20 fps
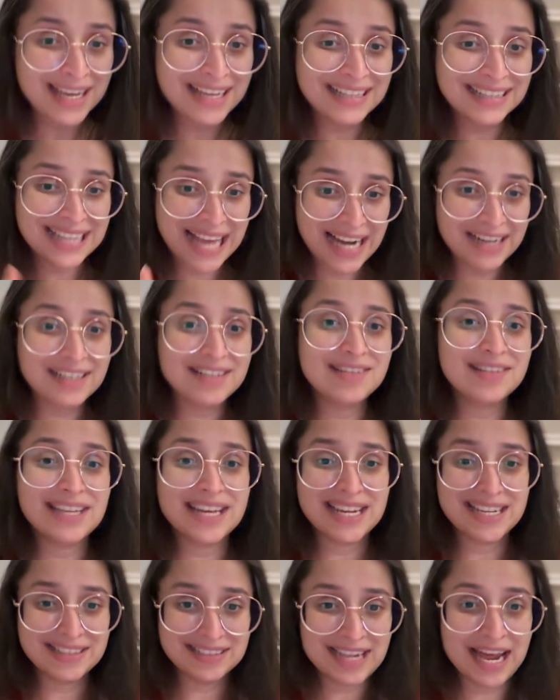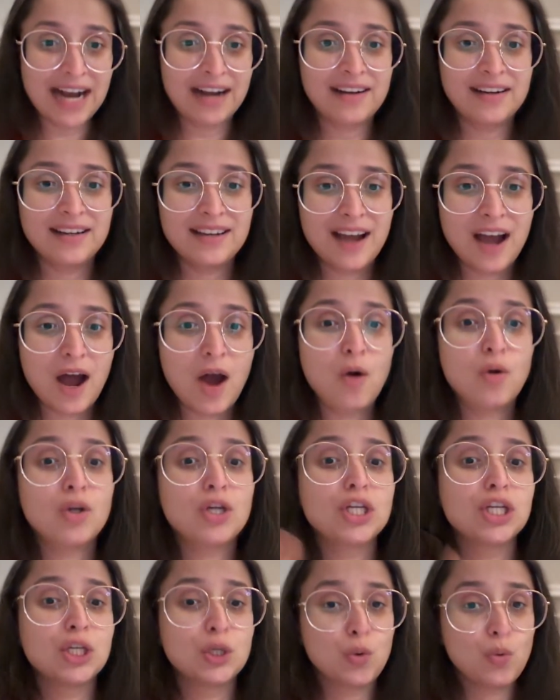That is exactly how
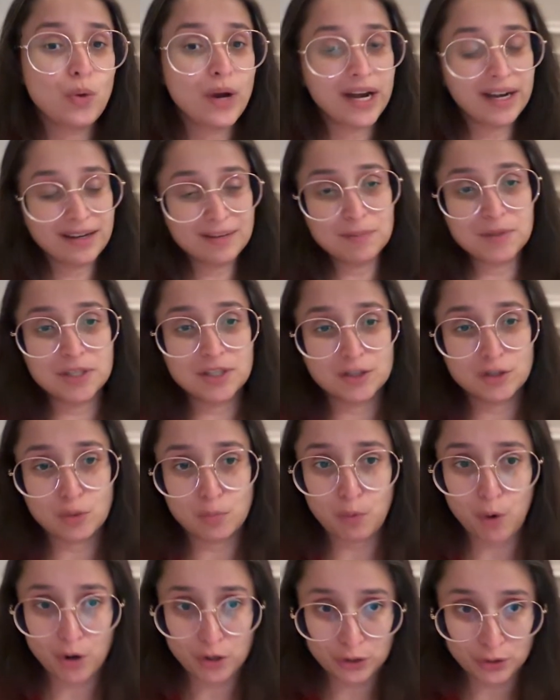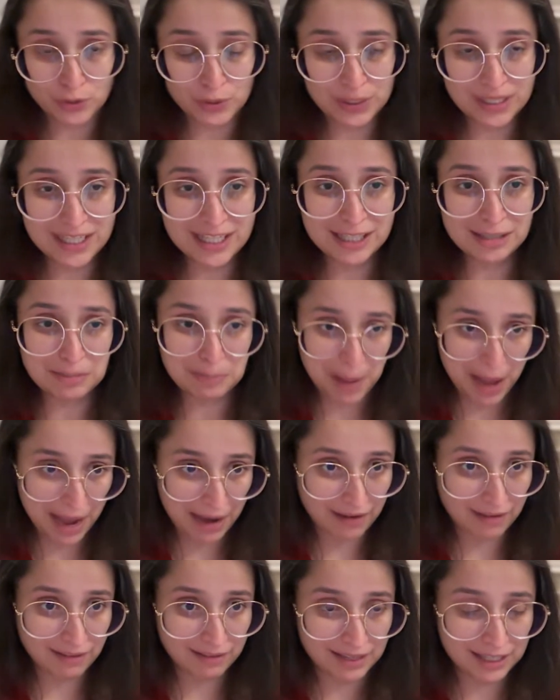you get business opportunities
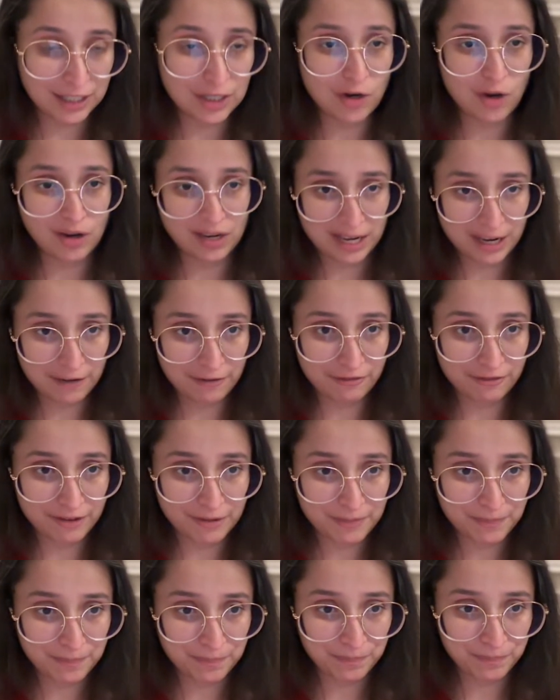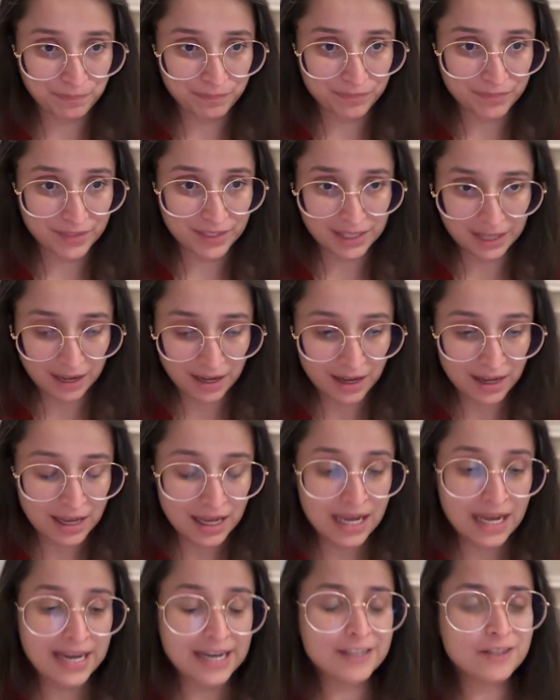back in your life. Yeah,
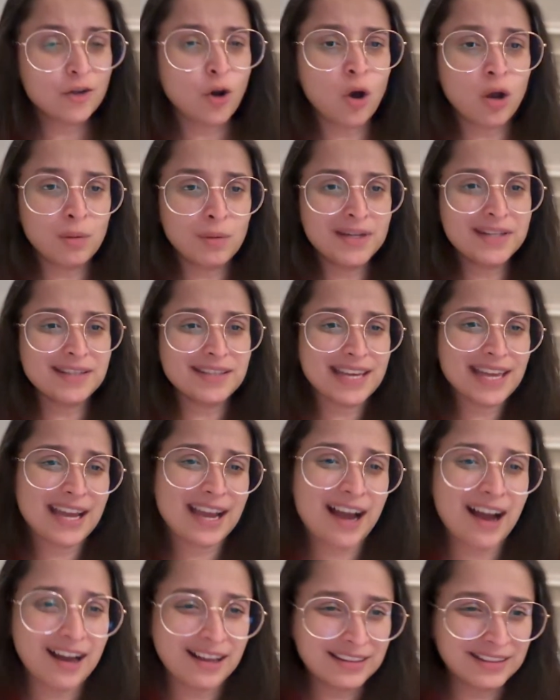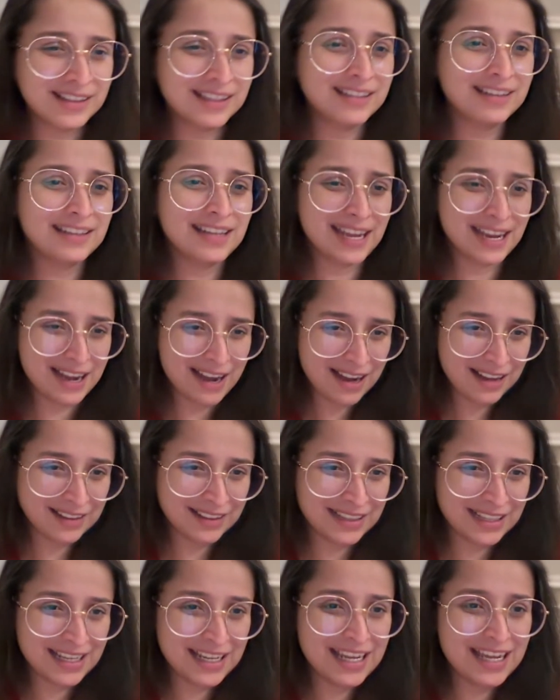it's always ek hath
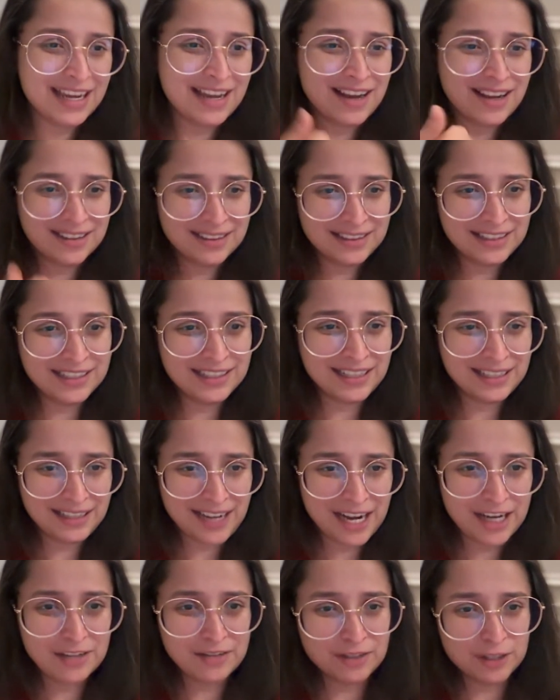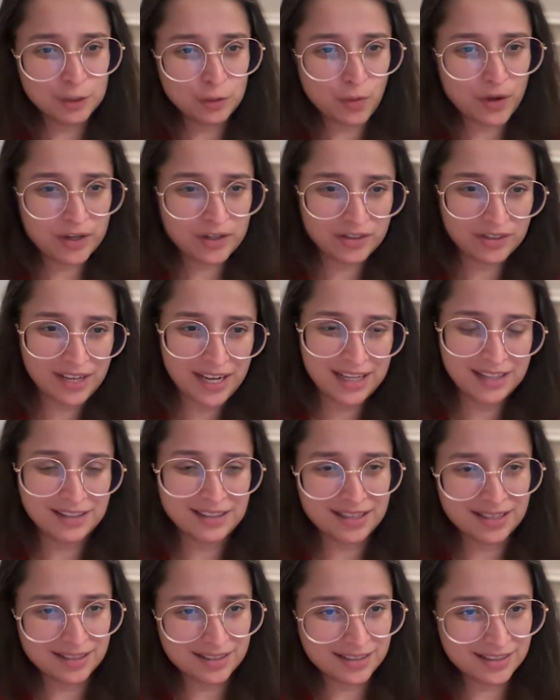le ek hath de kind of situation like
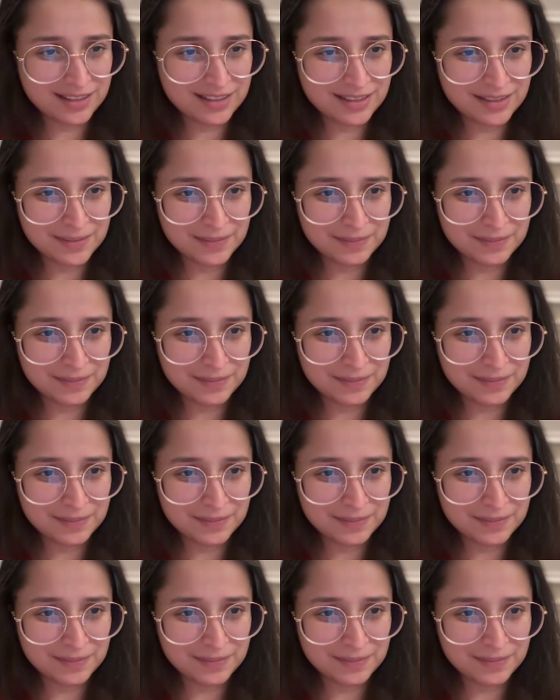this.